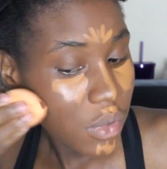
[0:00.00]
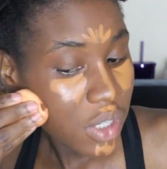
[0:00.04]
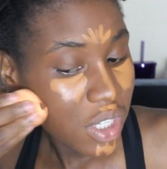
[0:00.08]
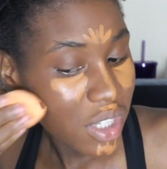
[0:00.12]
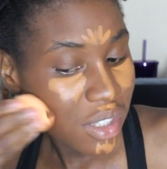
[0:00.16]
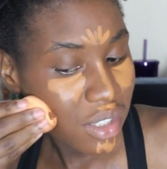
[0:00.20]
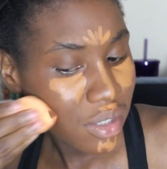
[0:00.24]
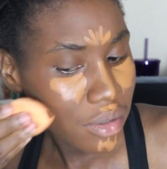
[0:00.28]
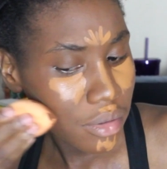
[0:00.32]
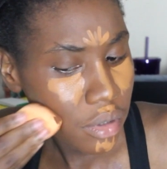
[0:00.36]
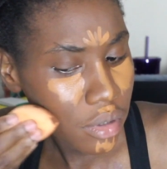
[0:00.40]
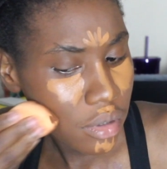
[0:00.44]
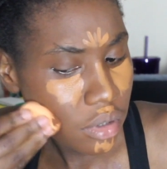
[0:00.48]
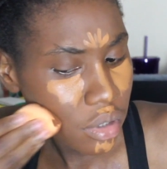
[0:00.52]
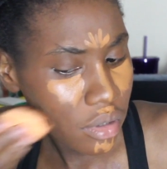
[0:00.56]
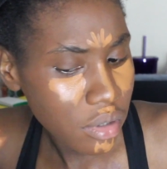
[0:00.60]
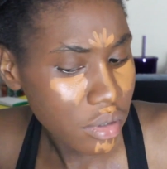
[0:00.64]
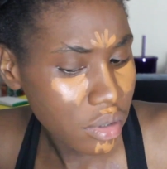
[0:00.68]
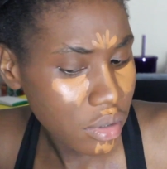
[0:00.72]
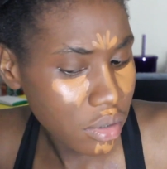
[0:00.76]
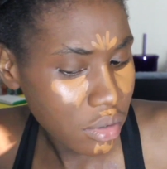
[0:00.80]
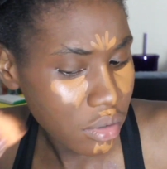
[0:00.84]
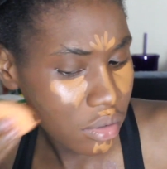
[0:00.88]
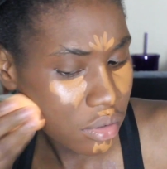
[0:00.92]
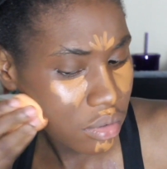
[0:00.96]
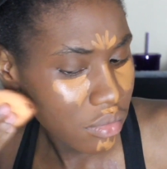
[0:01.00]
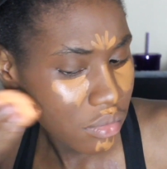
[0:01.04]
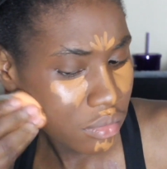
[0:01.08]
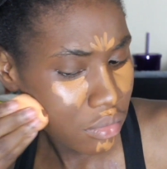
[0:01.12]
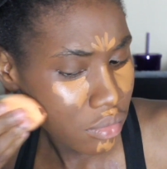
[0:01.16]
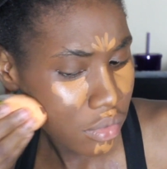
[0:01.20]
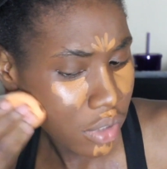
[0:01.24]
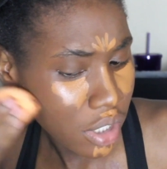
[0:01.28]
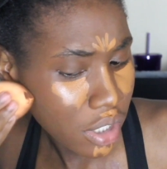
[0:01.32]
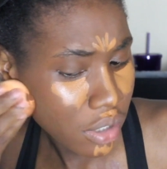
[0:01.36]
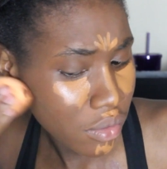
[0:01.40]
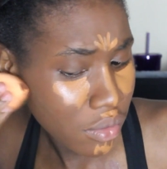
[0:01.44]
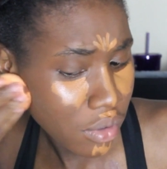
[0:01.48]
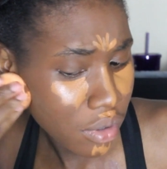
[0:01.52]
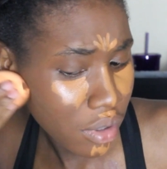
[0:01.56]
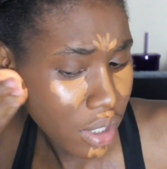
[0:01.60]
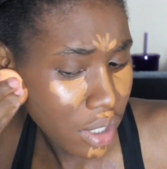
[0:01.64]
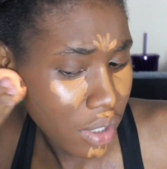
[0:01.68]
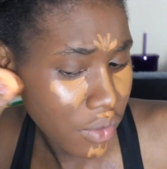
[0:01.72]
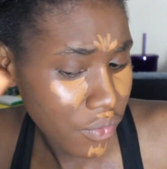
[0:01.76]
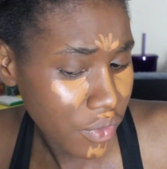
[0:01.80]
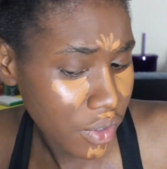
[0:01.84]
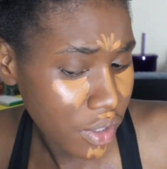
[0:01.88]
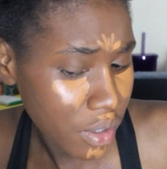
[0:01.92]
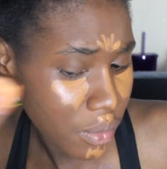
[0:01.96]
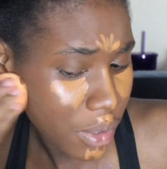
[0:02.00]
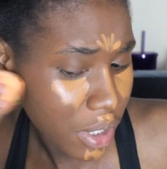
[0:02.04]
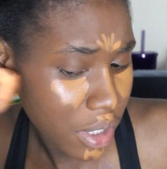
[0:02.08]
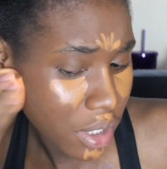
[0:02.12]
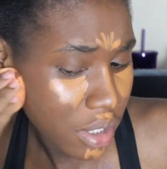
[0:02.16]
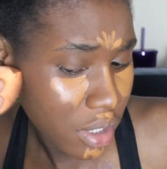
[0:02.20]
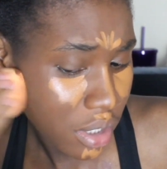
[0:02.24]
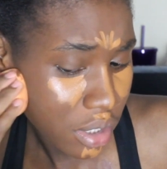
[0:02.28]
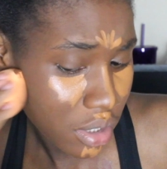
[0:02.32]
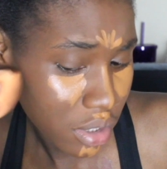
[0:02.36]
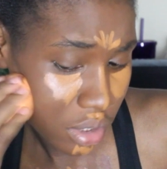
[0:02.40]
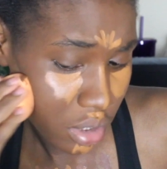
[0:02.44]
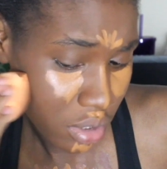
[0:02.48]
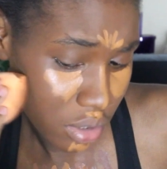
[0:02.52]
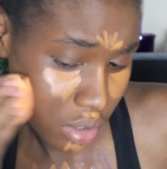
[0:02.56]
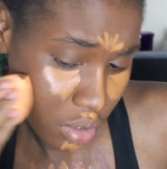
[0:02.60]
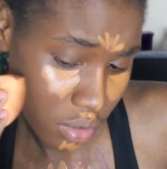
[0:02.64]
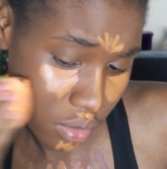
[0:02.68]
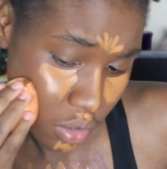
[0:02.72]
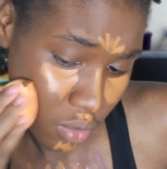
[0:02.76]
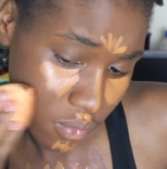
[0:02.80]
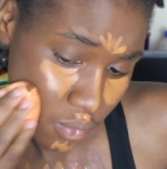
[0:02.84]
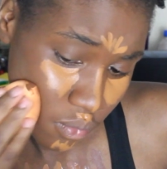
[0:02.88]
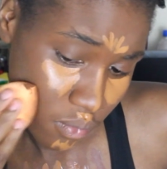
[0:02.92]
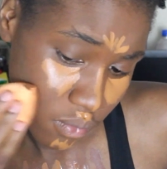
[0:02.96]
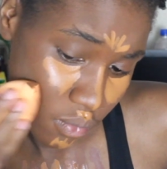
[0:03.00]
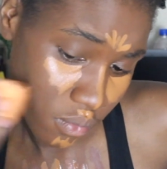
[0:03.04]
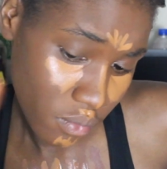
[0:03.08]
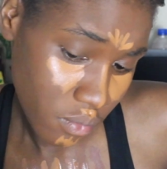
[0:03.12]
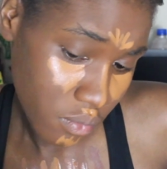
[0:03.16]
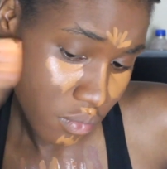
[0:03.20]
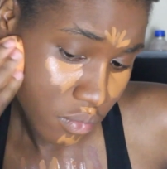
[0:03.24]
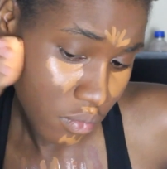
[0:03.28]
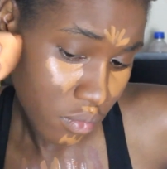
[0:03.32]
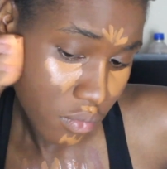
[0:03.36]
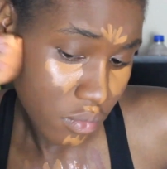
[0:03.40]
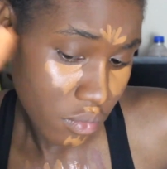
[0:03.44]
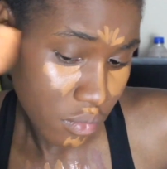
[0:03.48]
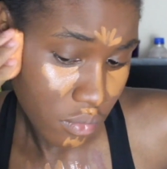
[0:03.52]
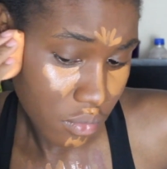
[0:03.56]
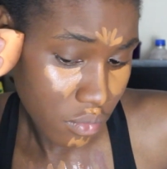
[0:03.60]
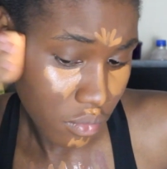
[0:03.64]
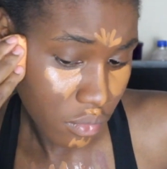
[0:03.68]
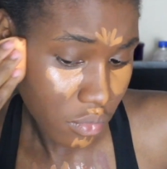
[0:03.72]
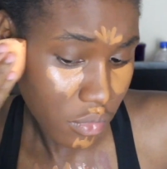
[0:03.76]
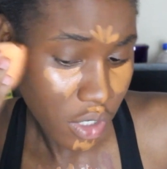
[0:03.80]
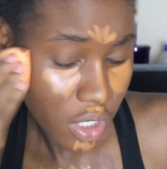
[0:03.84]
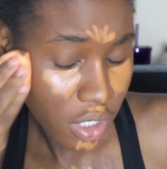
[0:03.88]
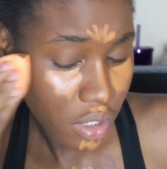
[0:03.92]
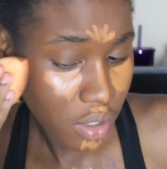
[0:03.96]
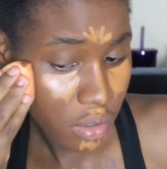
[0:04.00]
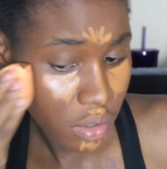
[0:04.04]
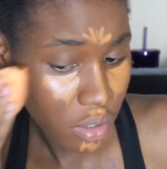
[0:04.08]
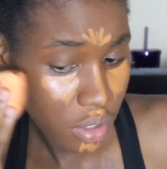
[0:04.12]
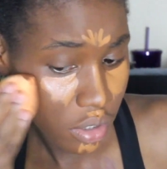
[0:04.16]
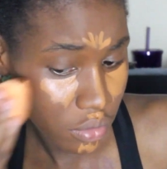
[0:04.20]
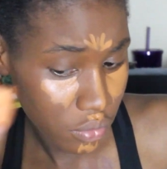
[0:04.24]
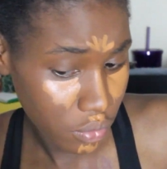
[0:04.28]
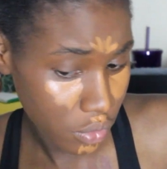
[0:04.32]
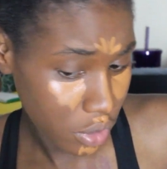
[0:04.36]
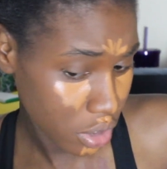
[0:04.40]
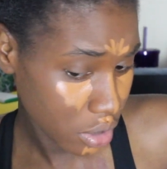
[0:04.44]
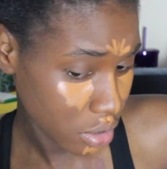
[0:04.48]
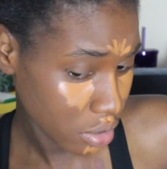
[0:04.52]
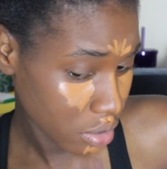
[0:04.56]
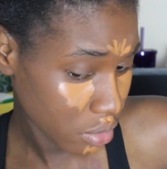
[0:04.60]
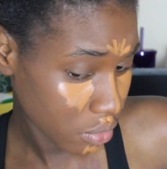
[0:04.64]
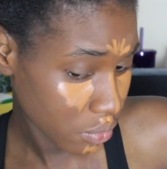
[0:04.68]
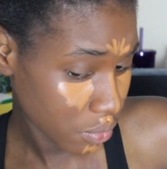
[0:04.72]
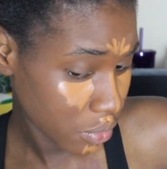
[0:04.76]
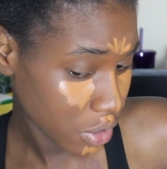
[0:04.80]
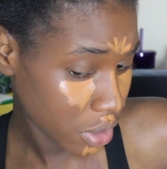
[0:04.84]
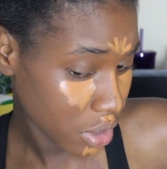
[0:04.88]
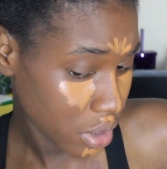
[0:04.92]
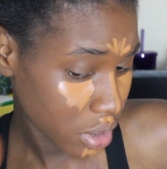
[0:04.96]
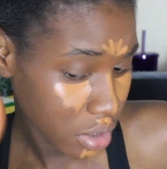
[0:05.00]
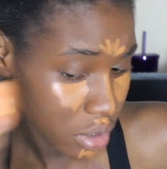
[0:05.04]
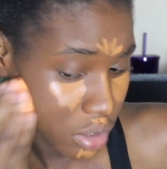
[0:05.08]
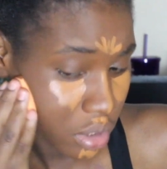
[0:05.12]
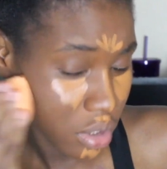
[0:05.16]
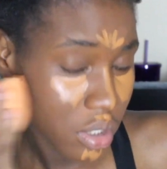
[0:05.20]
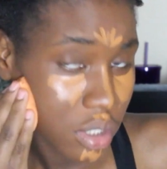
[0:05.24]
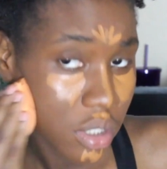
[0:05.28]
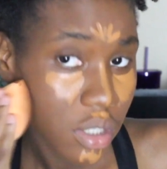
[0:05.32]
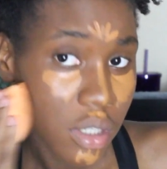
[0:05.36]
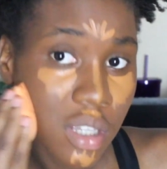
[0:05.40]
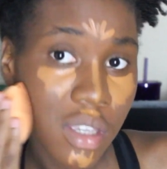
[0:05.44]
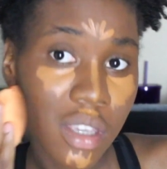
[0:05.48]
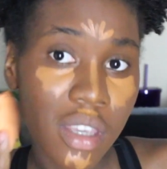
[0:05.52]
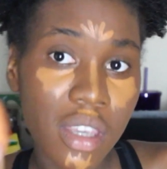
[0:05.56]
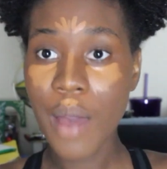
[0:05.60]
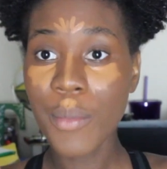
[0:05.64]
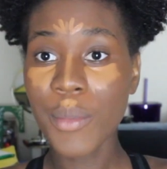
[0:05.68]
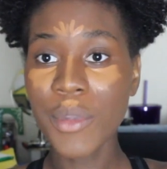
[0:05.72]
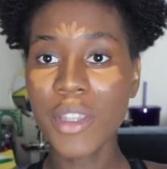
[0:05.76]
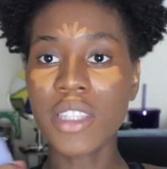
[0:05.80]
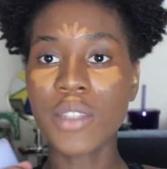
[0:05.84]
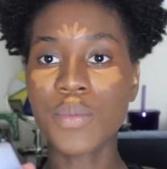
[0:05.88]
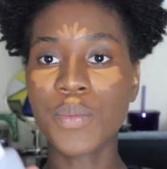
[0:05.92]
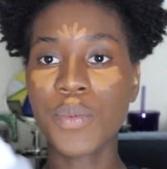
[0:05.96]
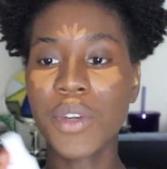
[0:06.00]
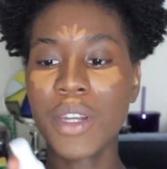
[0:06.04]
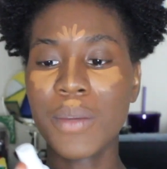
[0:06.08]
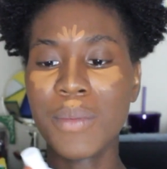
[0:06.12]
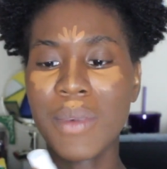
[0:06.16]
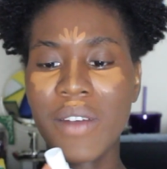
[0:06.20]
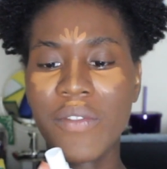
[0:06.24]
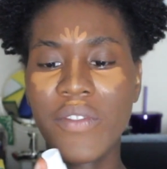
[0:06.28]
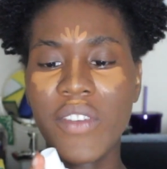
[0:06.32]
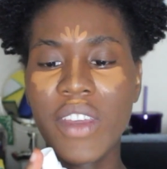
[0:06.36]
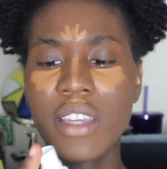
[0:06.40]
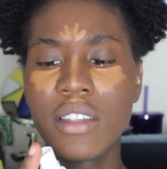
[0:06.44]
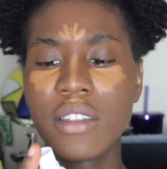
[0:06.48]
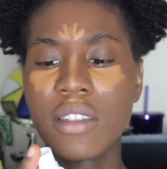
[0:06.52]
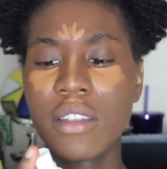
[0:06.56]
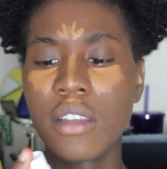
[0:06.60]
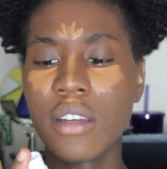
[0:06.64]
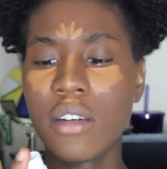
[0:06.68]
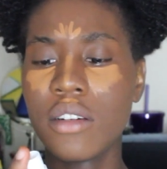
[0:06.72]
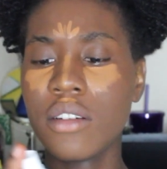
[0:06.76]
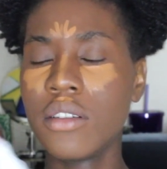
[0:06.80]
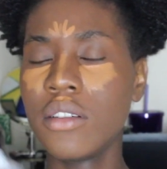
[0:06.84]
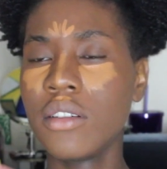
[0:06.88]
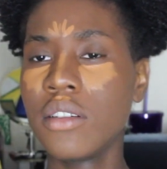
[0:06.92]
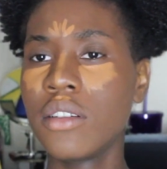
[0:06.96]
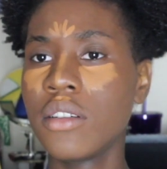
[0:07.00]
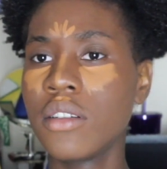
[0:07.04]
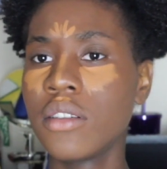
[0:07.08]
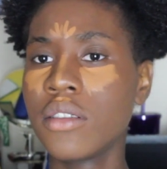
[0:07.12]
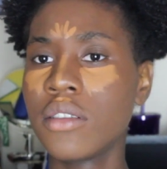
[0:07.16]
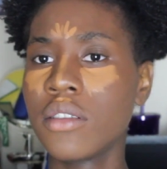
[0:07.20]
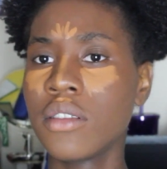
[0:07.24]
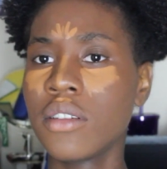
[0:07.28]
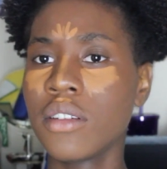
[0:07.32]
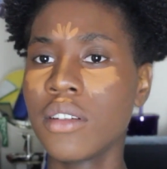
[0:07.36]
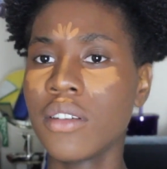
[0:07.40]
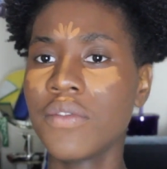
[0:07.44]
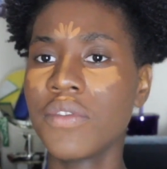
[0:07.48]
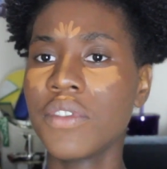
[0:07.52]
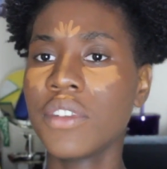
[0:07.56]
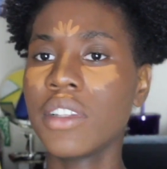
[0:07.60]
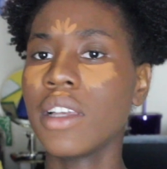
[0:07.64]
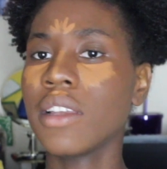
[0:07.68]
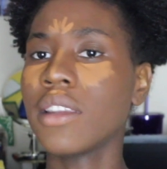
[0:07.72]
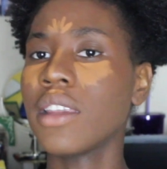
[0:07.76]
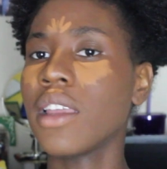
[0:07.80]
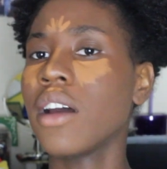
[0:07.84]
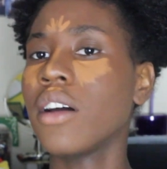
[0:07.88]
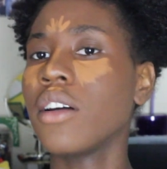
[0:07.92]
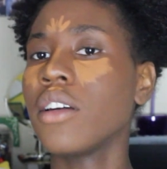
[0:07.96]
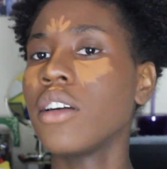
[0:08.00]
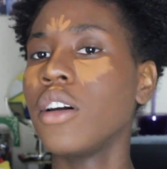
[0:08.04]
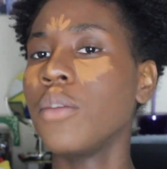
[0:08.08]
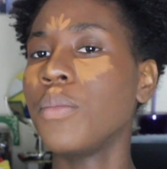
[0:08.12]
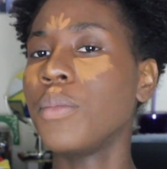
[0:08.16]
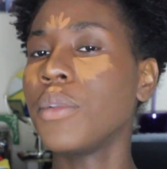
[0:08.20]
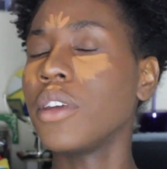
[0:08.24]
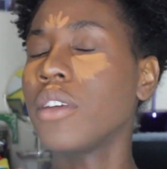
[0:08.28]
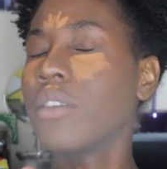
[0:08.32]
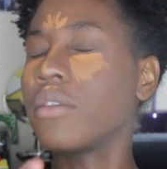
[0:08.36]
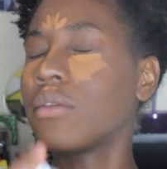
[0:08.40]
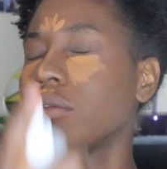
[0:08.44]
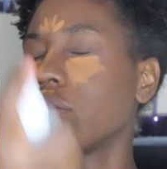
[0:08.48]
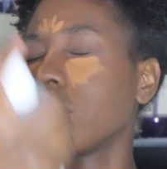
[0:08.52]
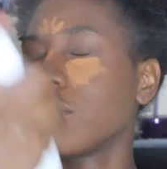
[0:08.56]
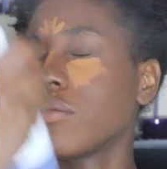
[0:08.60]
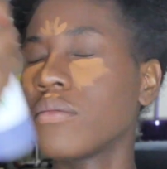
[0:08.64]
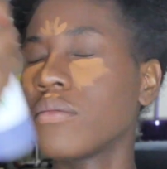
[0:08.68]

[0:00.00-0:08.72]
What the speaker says: It's just, I don't know how I feel about this. I know that's weird, but that's... I'm gonna spray my face though. I feel like that'll help it.